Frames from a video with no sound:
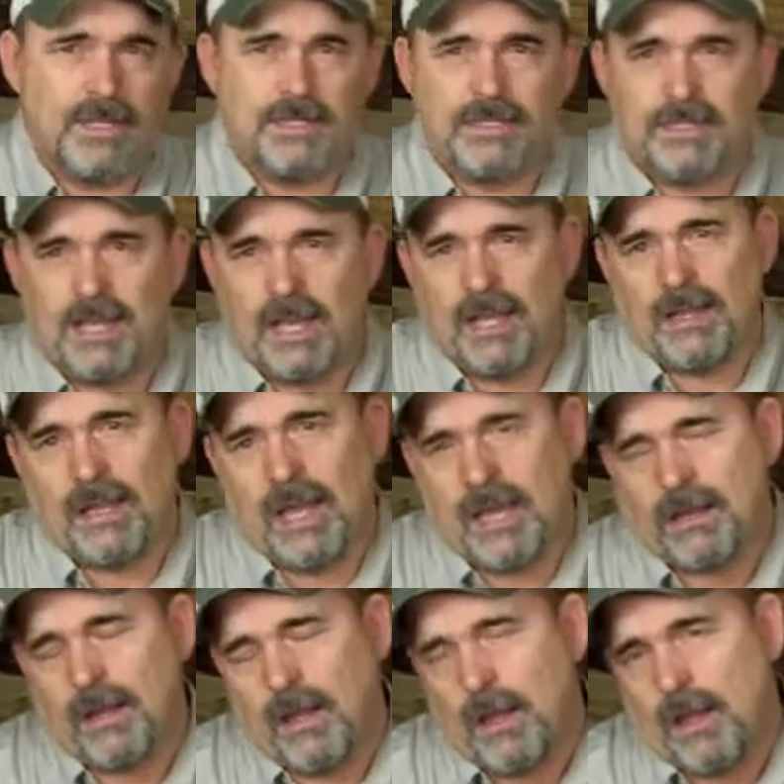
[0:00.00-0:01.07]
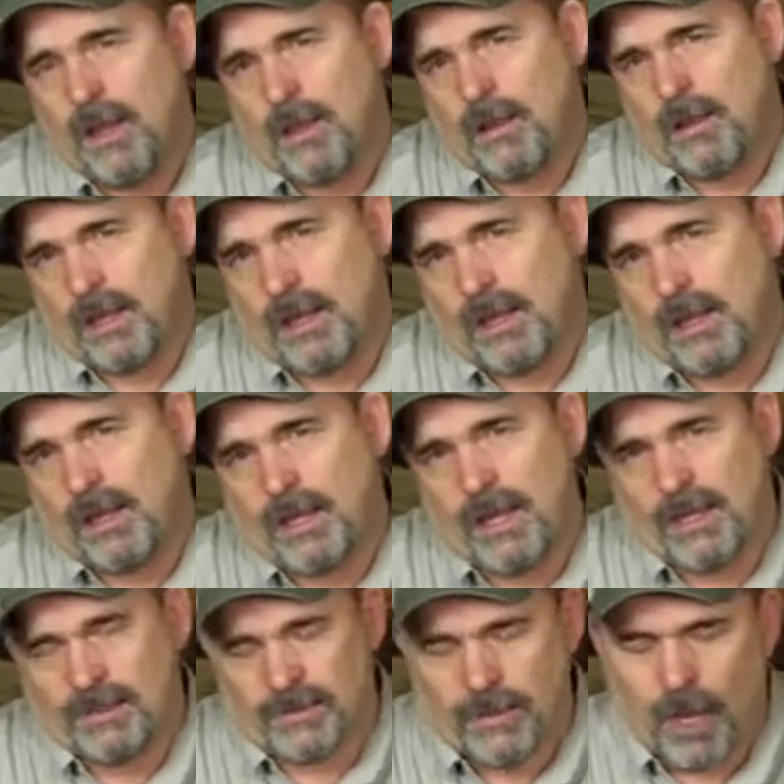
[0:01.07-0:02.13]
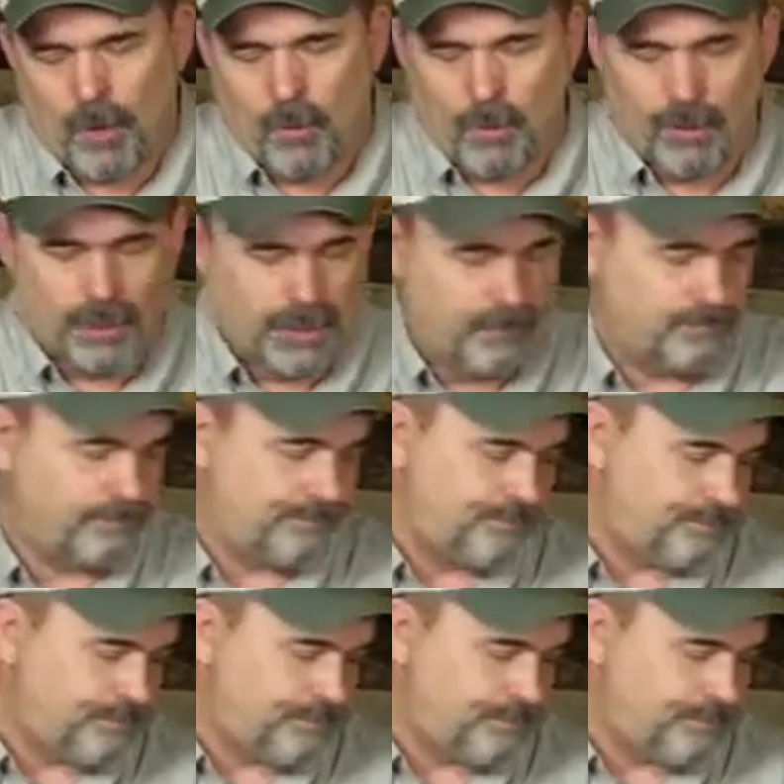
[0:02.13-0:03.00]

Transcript: and saying that the kit's not working.